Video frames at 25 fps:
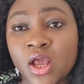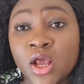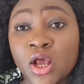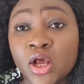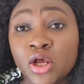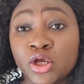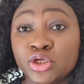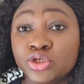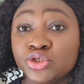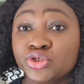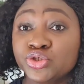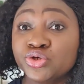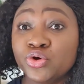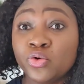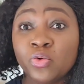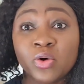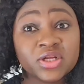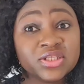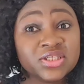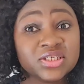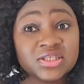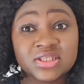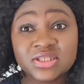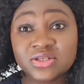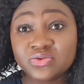So
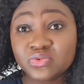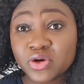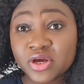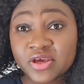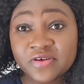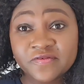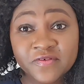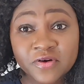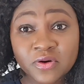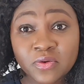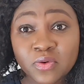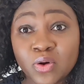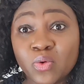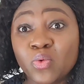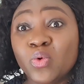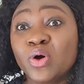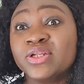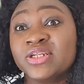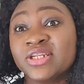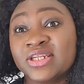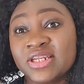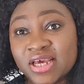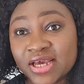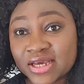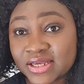what is the way forward?
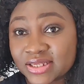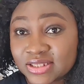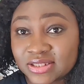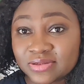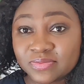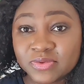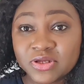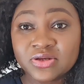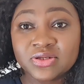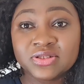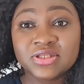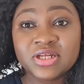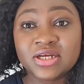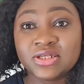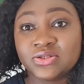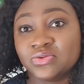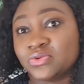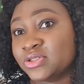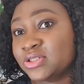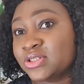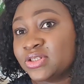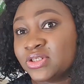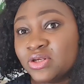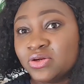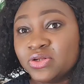What next? Because that's
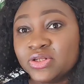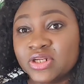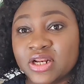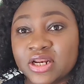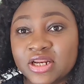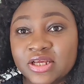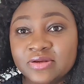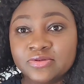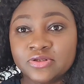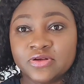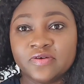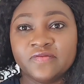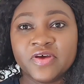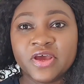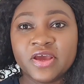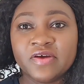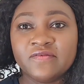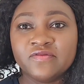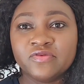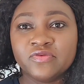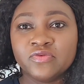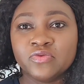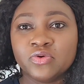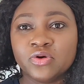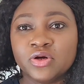what is on the lips of
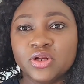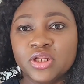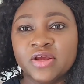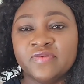everyone.